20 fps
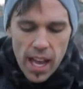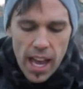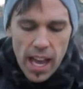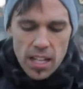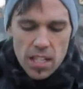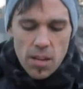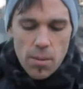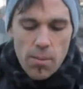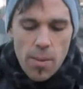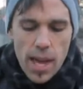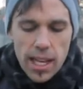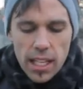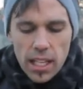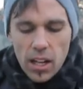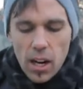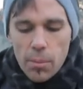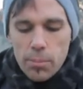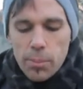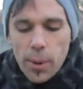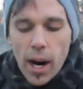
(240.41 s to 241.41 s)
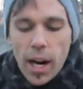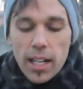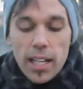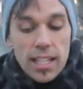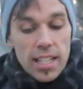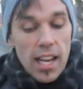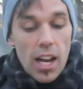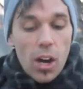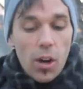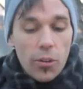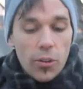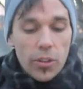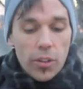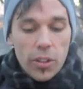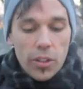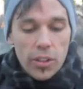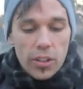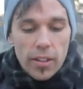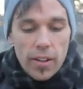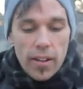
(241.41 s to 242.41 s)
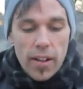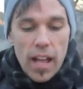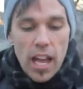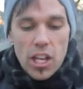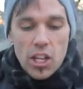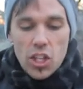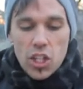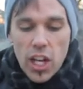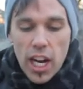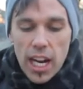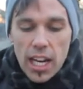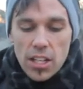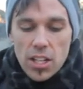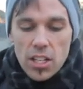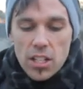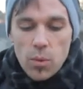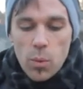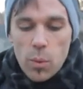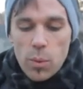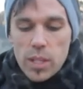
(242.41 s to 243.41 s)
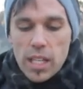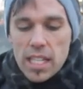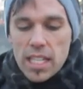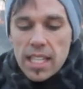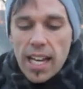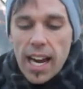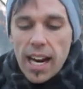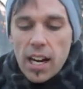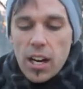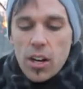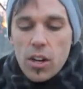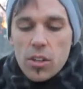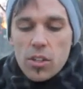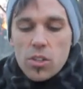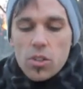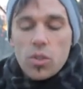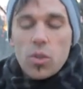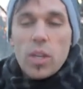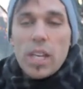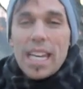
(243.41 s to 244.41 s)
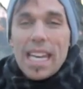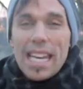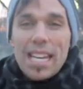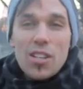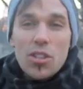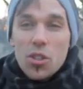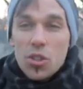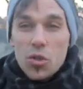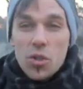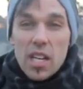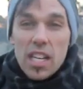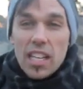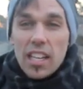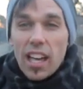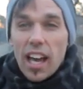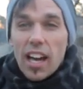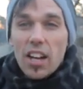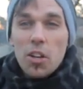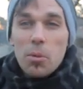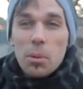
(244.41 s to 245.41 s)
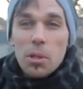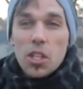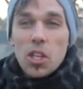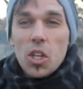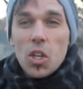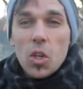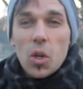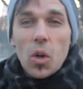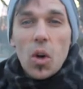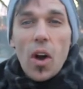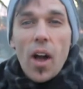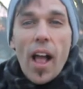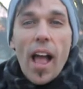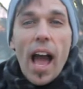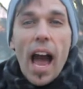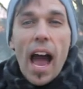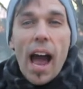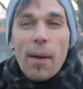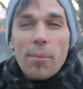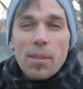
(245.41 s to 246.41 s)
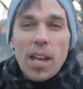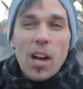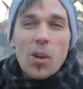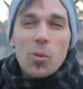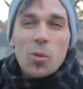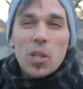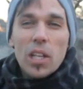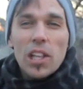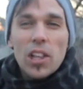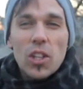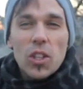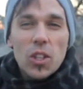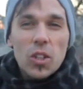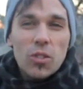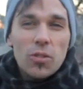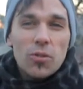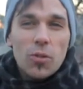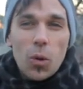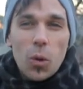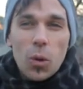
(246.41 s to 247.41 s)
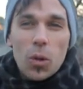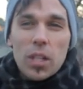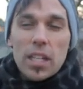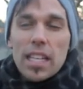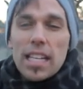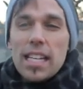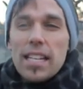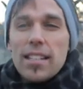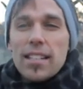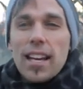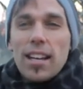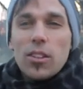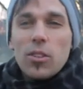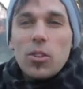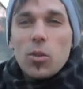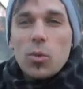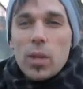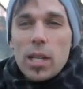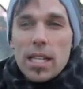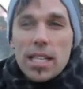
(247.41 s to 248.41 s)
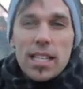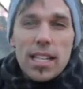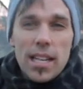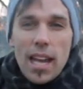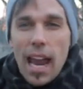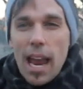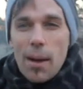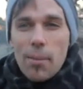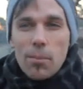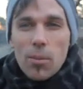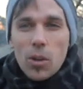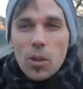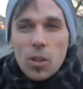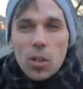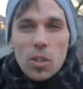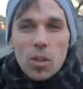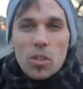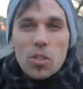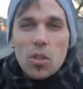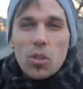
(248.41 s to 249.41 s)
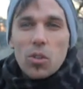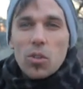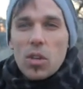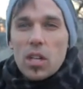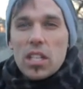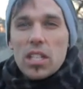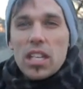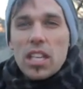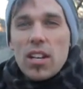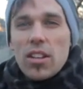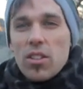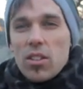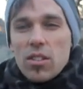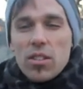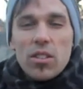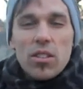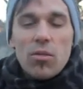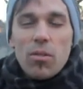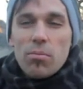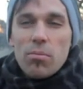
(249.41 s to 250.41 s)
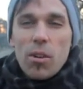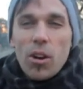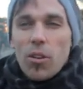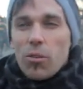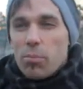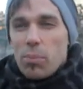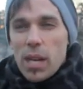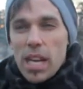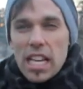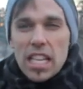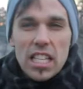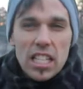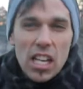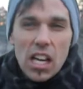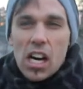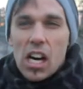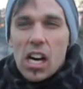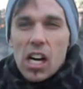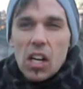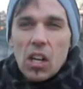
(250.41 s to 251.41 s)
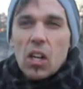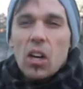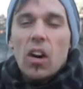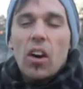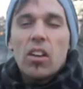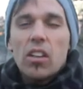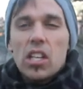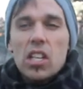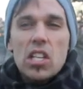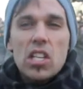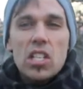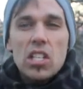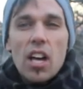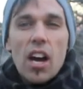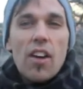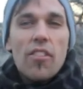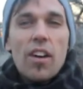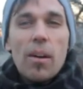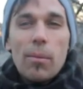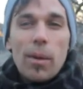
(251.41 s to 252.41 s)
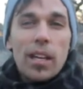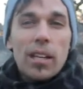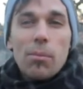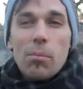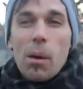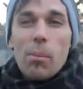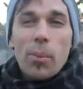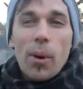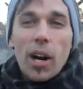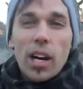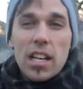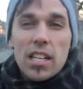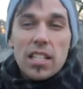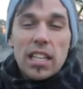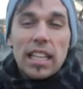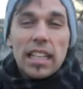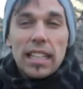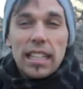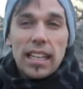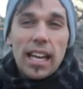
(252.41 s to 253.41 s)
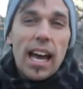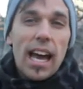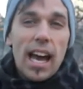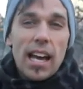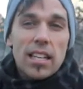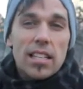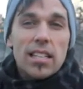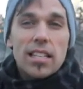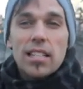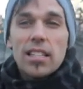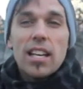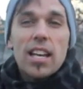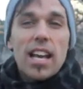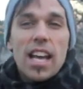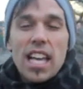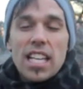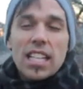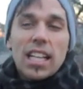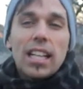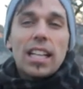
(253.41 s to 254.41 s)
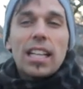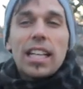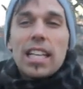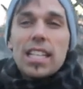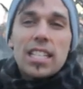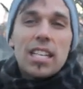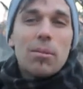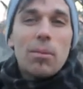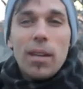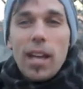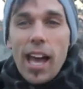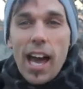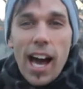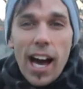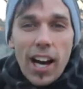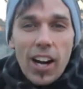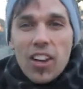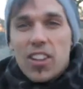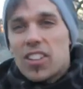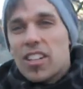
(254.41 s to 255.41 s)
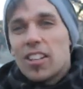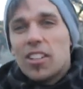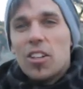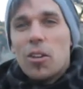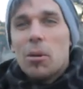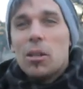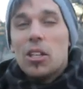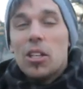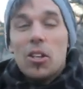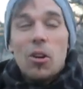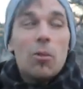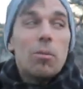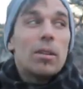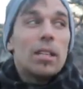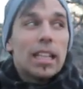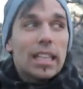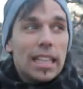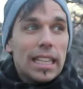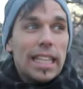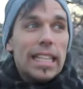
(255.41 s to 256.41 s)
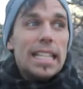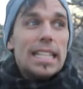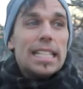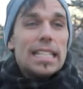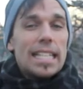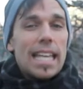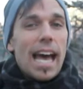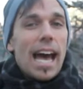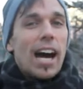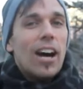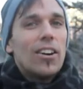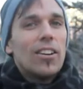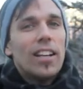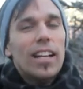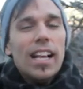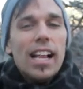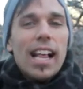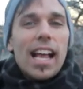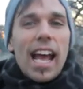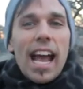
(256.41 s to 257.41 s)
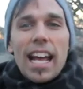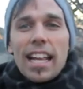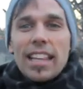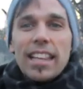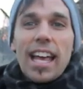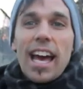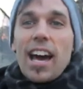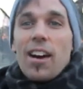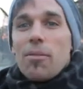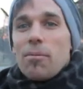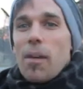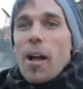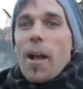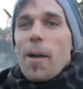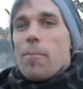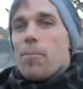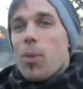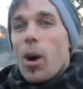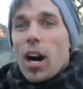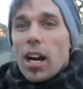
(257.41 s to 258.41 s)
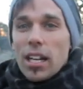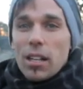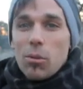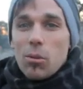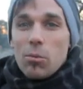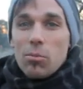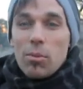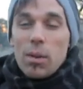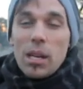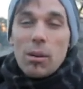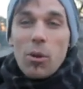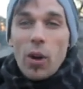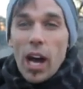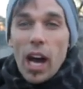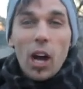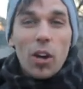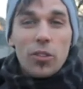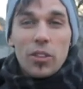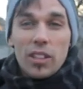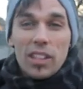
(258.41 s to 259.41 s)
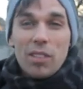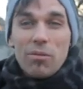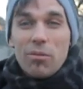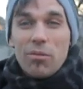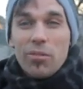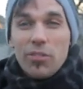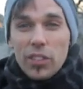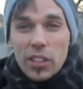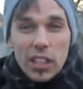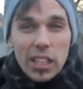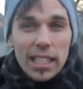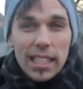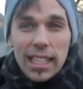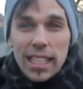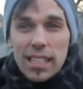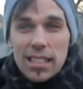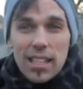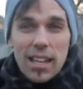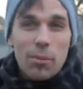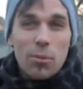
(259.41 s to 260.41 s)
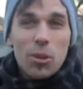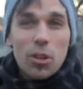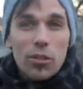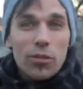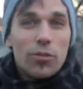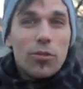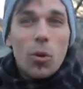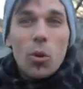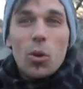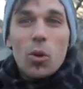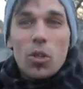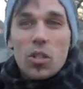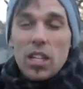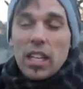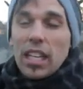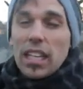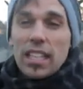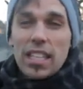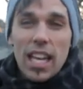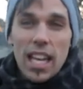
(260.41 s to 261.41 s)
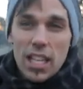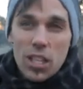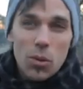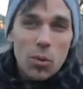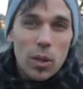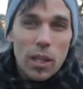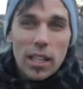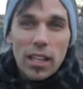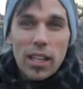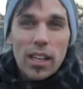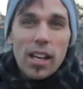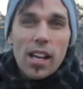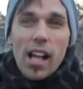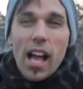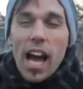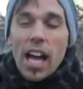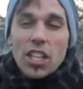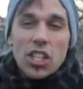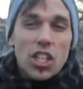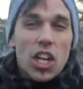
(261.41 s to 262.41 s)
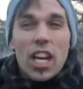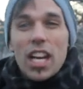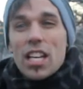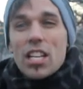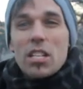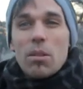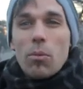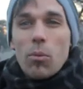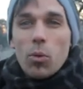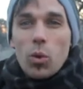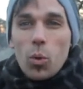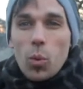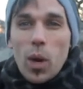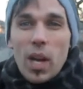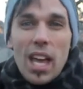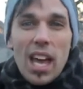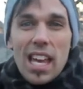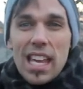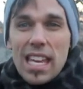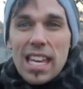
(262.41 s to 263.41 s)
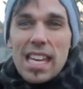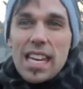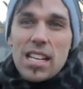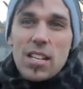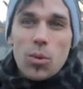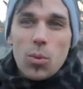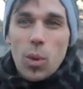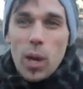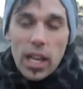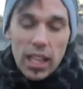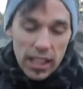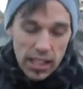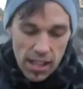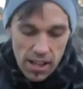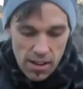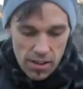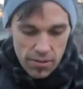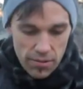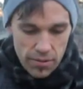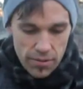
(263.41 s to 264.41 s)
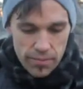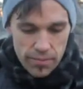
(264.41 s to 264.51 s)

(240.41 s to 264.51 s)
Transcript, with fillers: is that making our bodies healthier and changes what we desire to eat and drink. I don't know about you, I'm not really looking forward to eating that greasy hamburgers or greasy you know, pizza or all this stuff. I'm like, my body's like, yes, it's cleansing me out. I don't know about you, I've been cleansed out. And that my body would be more healthy and I'm feeling it. And I'm looking forward to continuing a change in the way I eat and the way I live.